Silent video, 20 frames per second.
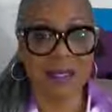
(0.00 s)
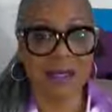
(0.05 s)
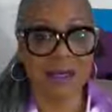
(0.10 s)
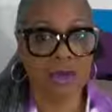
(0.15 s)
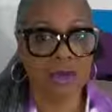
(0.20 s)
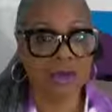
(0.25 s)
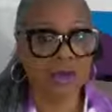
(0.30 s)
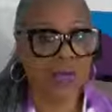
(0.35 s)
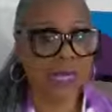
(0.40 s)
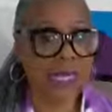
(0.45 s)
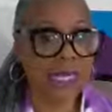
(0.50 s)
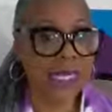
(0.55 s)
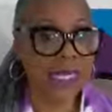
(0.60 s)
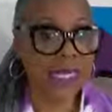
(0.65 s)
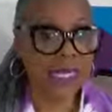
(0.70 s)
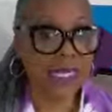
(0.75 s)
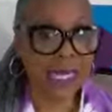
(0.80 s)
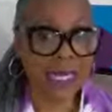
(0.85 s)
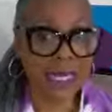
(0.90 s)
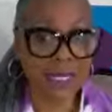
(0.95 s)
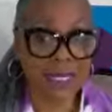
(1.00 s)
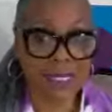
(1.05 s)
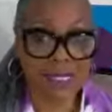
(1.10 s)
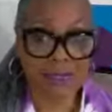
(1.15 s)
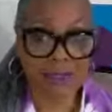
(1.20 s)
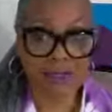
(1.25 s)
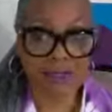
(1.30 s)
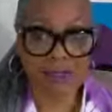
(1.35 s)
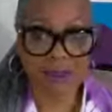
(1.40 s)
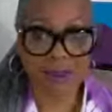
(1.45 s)

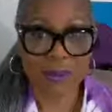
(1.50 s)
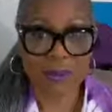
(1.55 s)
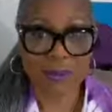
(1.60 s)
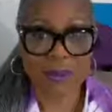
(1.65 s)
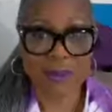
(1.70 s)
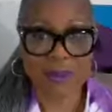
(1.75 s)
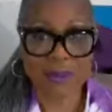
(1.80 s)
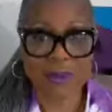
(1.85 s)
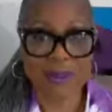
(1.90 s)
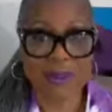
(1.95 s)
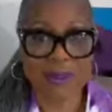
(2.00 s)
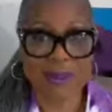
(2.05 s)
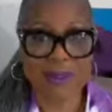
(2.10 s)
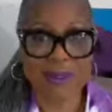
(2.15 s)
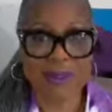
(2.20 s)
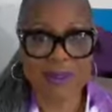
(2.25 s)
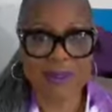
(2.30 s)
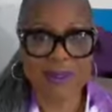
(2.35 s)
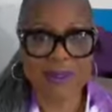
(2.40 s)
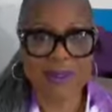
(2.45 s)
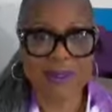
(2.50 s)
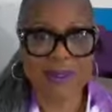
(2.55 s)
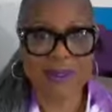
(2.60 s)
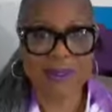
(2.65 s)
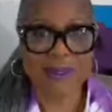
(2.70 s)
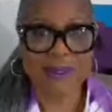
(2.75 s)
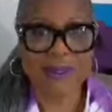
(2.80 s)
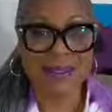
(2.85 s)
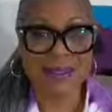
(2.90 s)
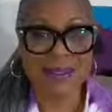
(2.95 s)
Reconnecting folks.
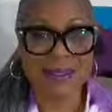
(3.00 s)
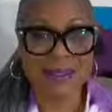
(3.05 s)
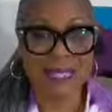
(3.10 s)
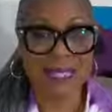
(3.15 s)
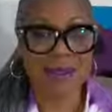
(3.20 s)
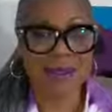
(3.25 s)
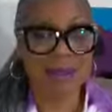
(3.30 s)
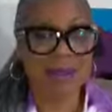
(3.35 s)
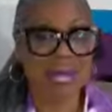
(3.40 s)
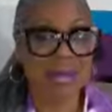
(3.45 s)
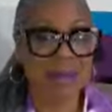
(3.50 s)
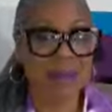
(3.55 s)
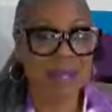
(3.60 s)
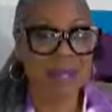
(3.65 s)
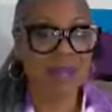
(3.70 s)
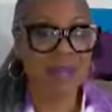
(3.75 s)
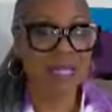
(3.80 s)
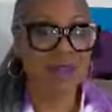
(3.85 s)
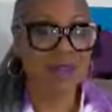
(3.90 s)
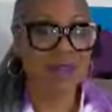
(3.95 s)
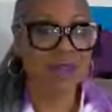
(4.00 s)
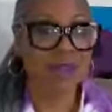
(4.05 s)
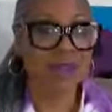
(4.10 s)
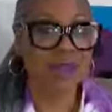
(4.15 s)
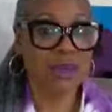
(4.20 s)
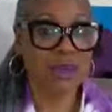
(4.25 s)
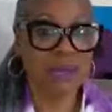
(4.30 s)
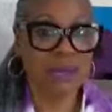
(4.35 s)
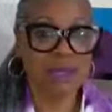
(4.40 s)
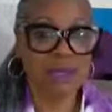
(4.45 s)
It may be that you're
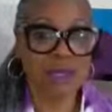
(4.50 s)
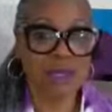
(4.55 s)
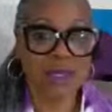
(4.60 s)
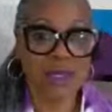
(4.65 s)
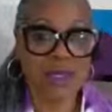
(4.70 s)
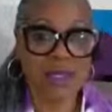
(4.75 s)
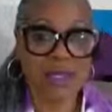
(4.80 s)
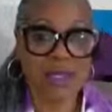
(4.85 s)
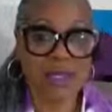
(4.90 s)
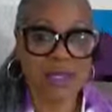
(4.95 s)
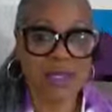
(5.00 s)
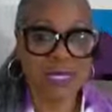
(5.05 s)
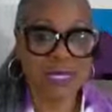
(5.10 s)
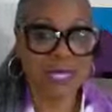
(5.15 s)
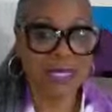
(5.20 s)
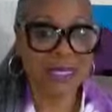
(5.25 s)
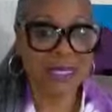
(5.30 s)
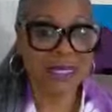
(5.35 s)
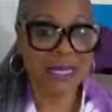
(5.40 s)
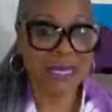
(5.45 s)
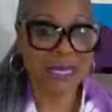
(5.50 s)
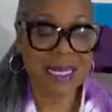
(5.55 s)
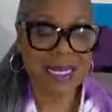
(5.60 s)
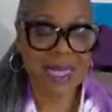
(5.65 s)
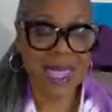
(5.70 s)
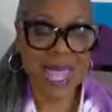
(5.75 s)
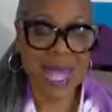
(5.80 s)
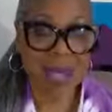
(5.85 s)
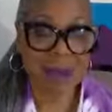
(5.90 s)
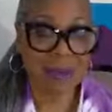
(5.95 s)
the person who stands in the
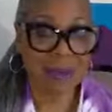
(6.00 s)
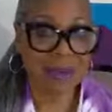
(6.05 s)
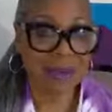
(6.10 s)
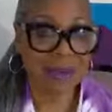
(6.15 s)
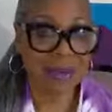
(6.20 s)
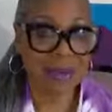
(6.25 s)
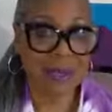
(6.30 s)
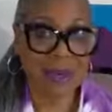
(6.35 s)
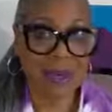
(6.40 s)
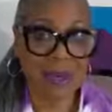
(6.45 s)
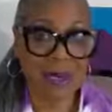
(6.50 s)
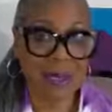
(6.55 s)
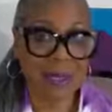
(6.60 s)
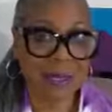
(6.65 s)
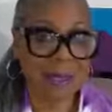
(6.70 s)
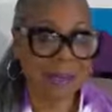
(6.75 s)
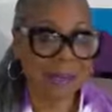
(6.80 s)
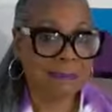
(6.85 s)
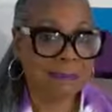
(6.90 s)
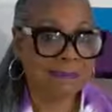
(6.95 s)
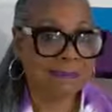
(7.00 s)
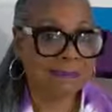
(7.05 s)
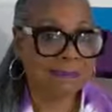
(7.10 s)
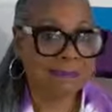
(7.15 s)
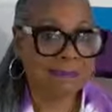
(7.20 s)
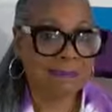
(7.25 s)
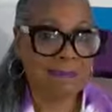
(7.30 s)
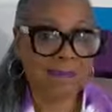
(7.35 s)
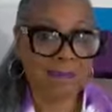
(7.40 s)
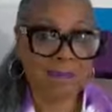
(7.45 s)
gap for
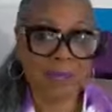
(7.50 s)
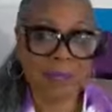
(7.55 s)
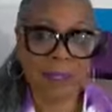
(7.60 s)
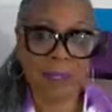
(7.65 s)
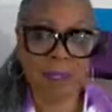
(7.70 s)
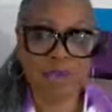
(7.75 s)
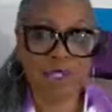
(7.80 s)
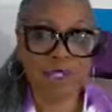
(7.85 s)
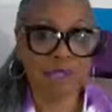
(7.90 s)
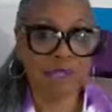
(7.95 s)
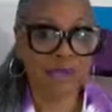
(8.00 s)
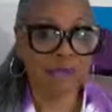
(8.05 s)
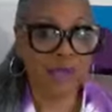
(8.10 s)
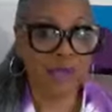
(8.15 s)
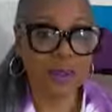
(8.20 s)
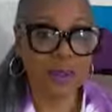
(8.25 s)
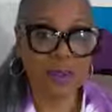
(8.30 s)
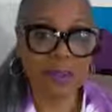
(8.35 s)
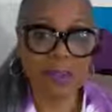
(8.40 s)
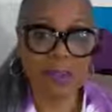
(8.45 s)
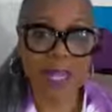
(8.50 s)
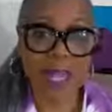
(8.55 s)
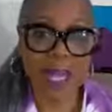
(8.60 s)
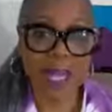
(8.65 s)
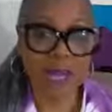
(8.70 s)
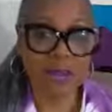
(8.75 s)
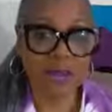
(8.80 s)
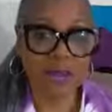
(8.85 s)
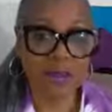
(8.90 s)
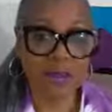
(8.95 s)
some children on the
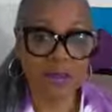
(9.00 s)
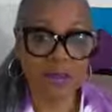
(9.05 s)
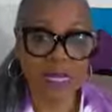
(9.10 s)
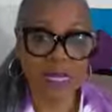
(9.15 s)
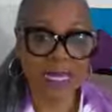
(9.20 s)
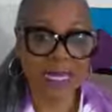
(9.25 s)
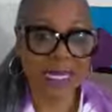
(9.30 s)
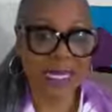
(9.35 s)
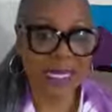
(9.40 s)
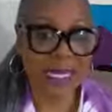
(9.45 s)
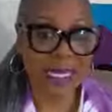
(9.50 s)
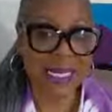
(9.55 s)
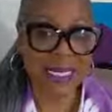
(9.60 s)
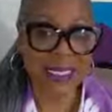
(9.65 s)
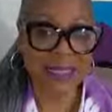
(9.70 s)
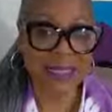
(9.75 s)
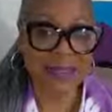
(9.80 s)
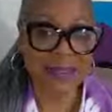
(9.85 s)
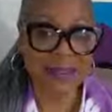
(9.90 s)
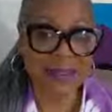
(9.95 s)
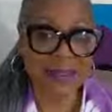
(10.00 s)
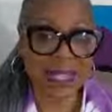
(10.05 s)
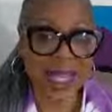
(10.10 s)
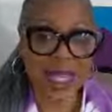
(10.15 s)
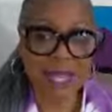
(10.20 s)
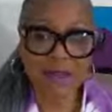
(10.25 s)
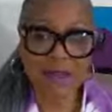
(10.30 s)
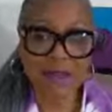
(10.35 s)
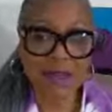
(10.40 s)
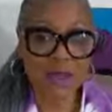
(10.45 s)
block who may need it.
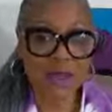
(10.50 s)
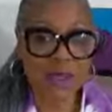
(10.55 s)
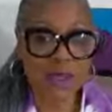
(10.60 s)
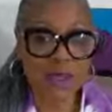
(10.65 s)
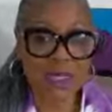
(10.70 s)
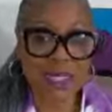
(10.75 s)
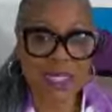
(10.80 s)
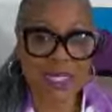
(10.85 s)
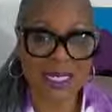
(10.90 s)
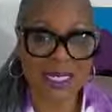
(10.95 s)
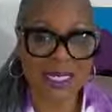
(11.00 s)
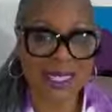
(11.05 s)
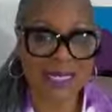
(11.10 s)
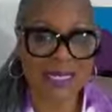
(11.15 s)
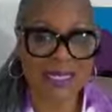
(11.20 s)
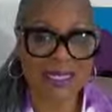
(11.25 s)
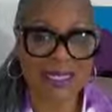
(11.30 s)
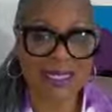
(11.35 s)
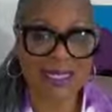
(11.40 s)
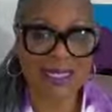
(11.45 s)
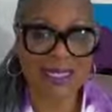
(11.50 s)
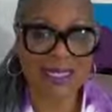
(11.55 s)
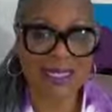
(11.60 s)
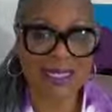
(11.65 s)
I don't know what it is.